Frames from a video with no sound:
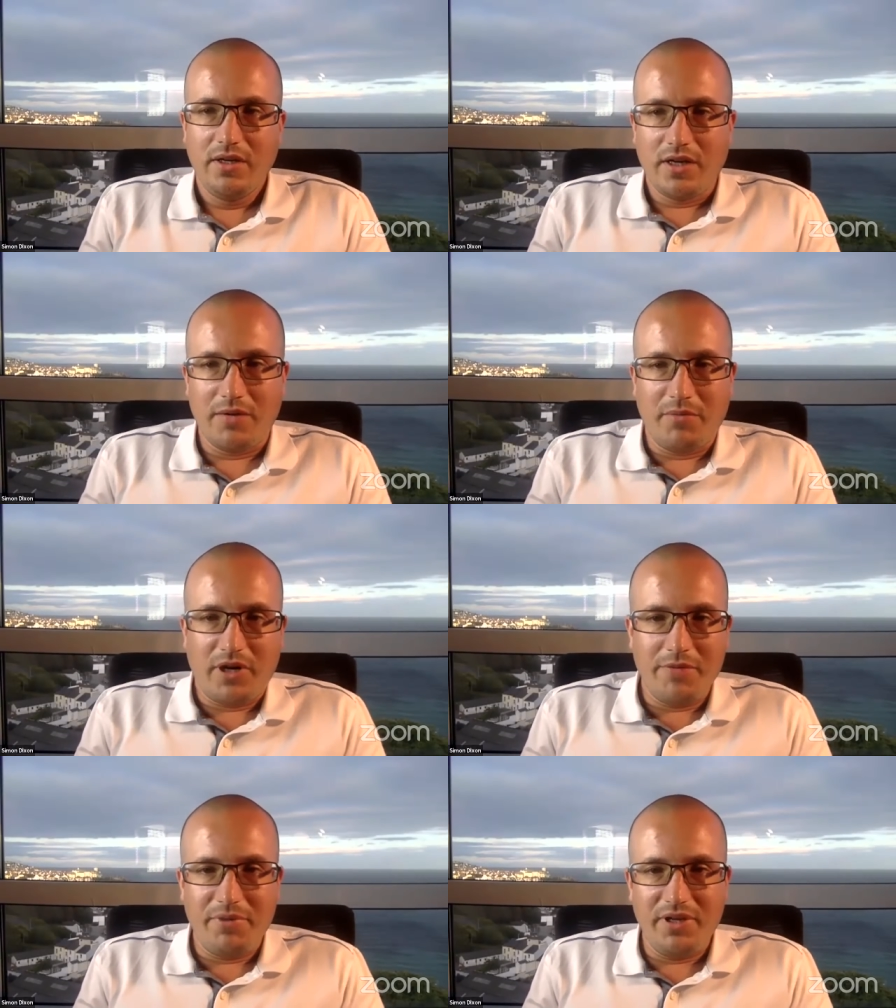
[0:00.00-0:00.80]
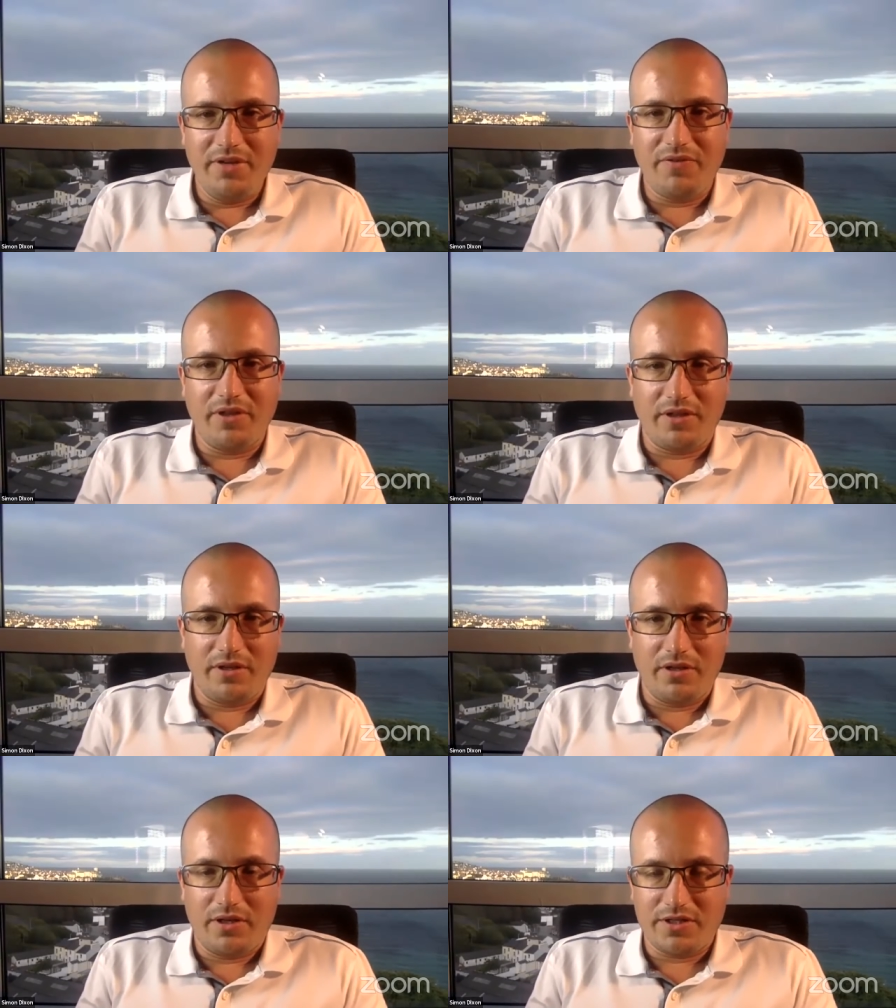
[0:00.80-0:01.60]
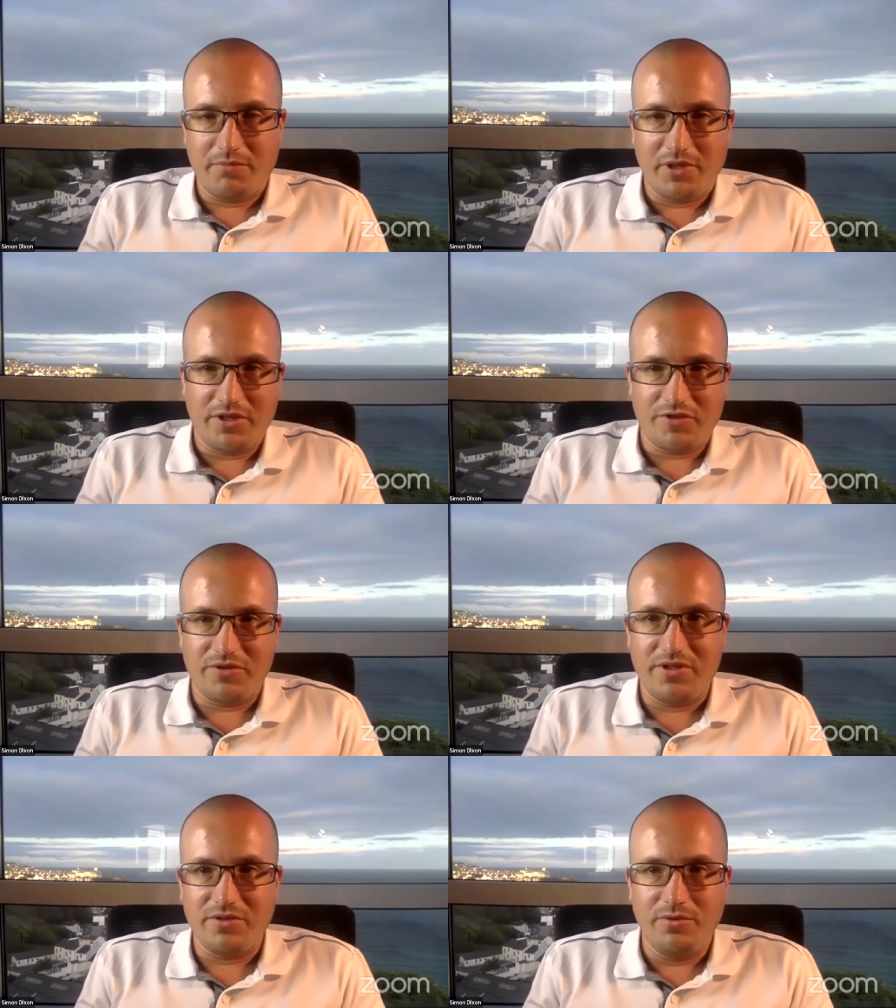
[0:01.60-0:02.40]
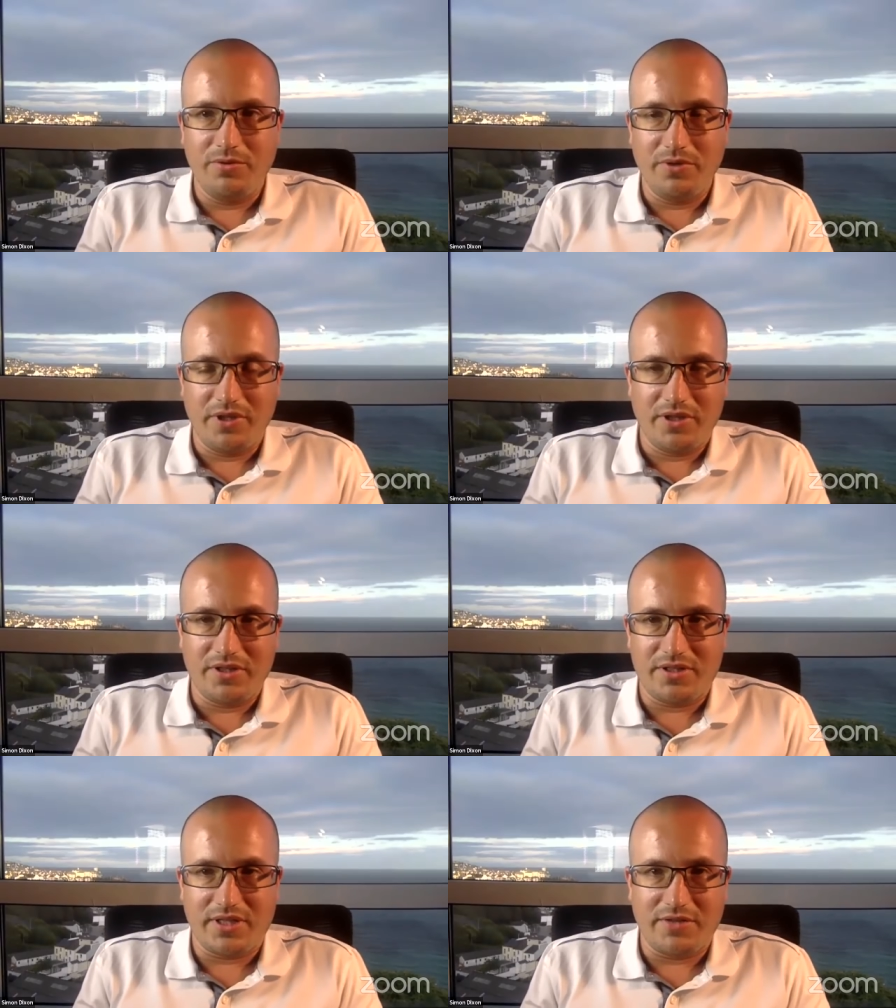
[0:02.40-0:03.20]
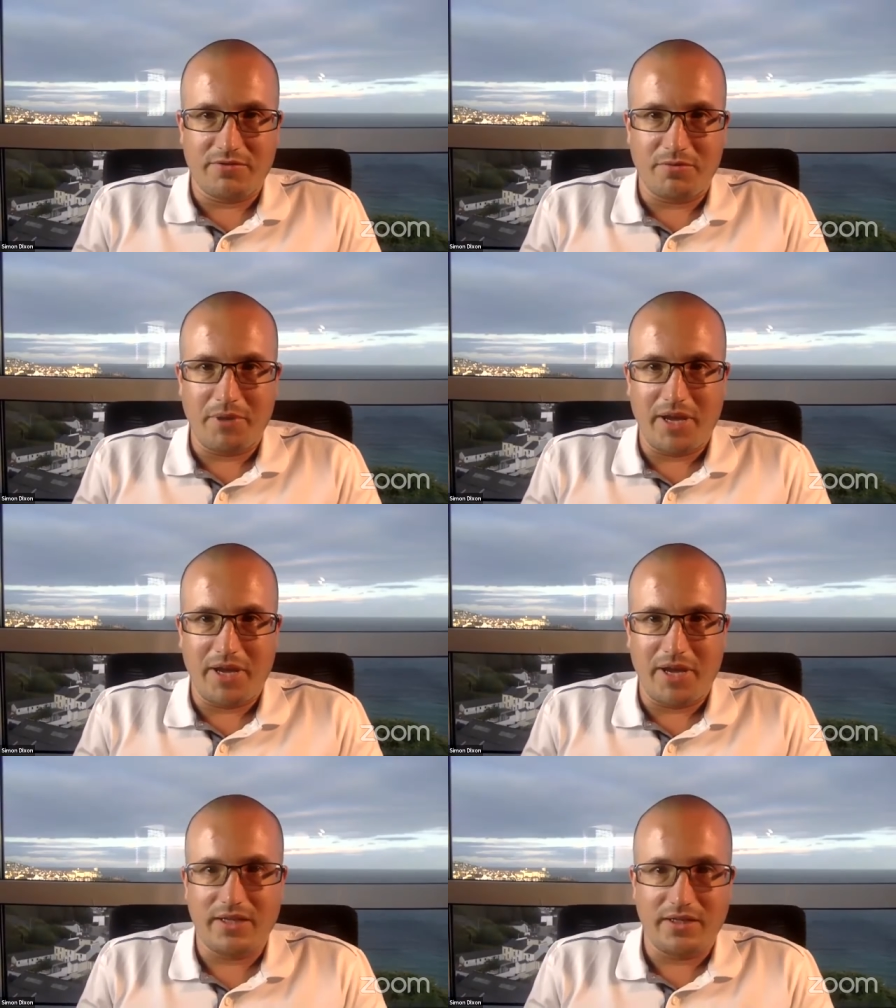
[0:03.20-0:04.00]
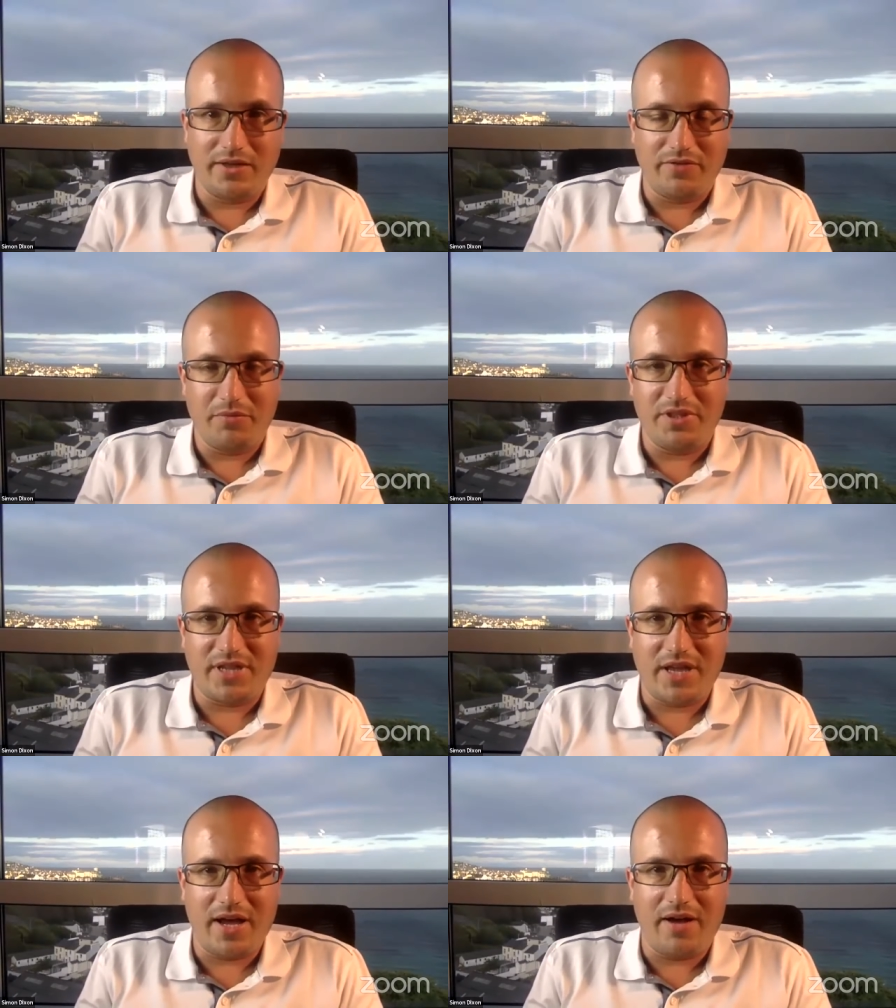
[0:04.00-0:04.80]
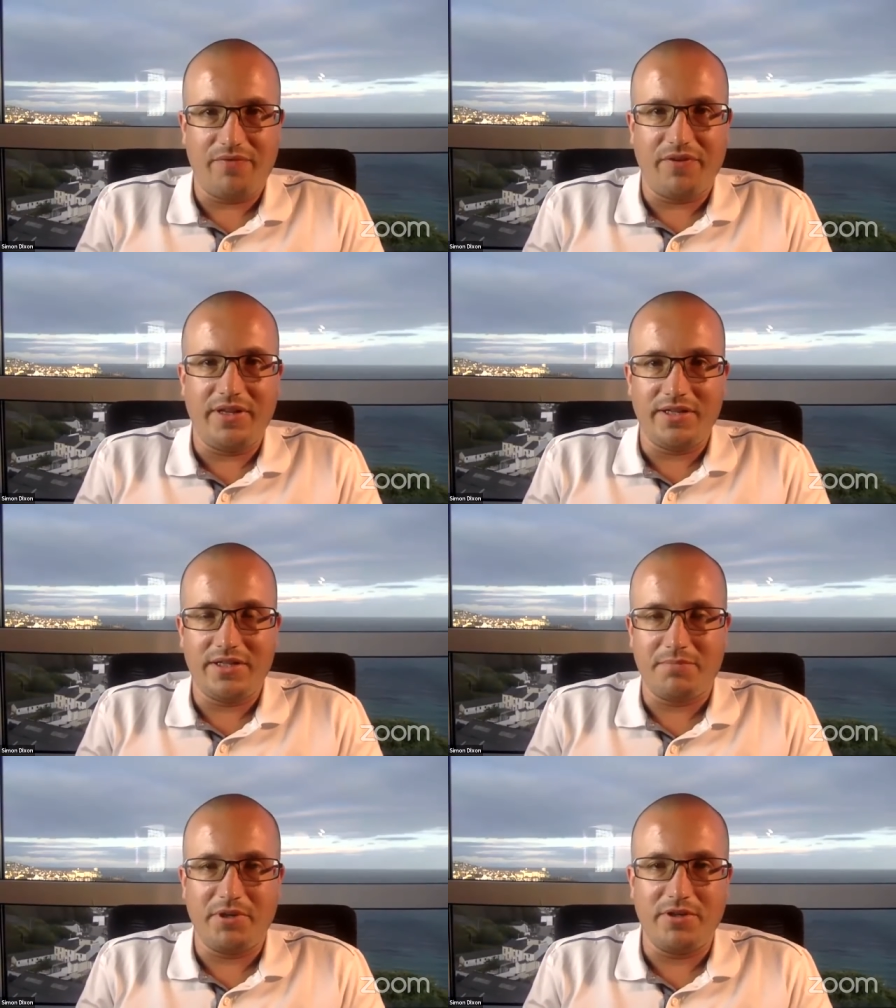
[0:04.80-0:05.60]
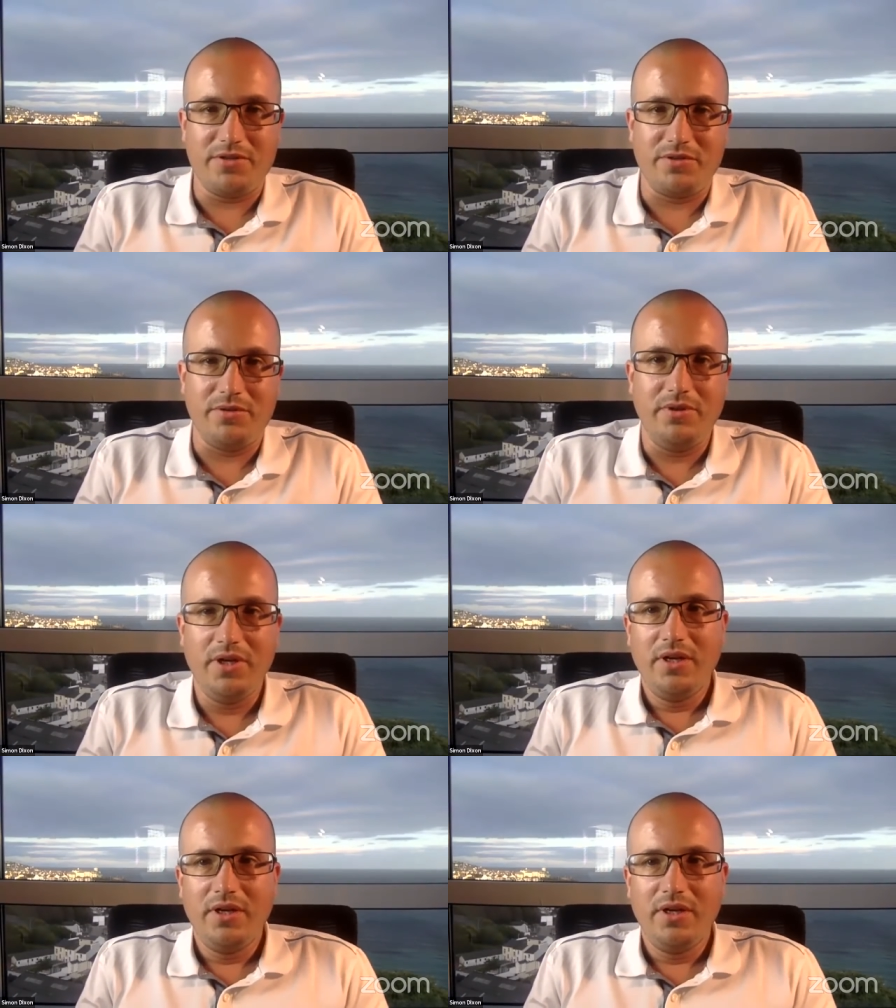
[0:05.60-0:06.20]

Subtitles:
I believe that the last monetary tool that central banks and governments have at their disposal